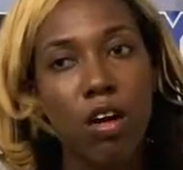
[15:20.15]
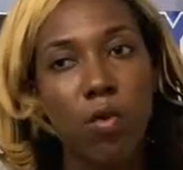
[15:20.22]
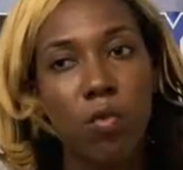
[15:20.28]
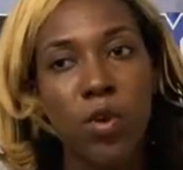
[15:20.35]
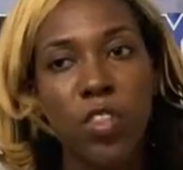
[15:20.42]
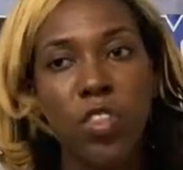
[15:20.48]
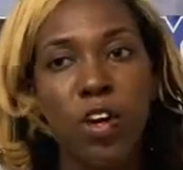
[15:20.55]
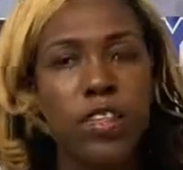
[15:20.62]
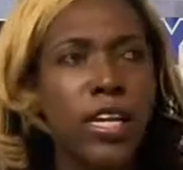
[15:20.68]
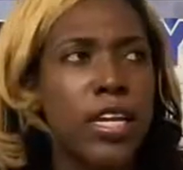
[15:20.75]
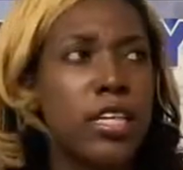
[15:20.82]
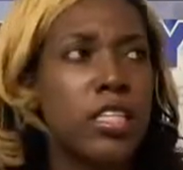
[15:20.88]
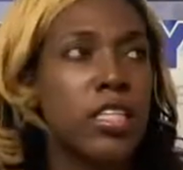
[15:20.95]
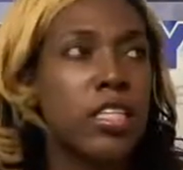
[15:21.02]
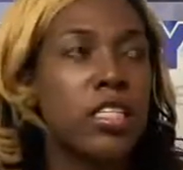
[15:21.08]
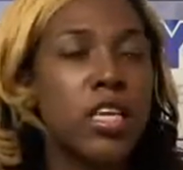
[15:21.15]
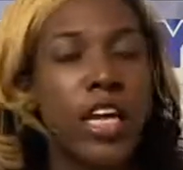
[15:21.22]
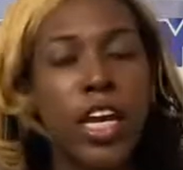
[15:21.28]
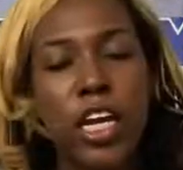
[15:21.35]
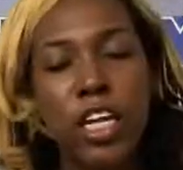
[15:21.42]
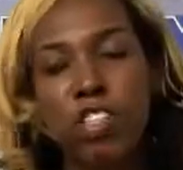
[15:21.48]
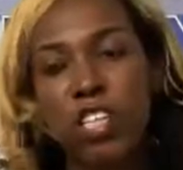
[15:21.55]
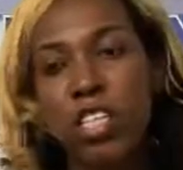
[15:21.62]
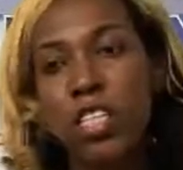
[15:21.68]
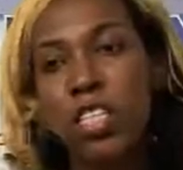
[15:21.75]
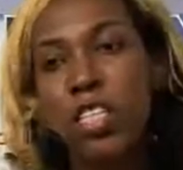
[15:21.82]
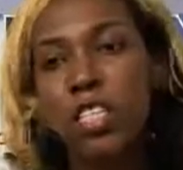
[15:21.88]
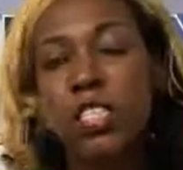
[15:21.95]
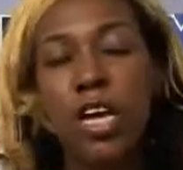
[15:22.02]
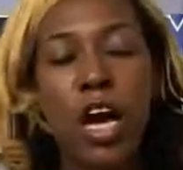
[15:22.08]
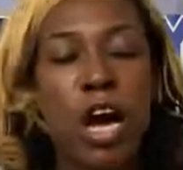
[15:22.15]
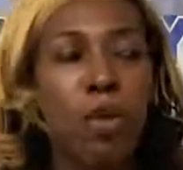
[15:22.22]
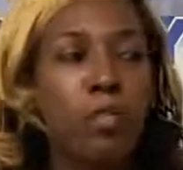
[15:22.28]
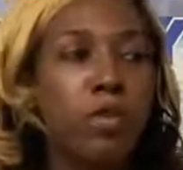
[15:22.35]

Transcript: We thought that at this age, at this time,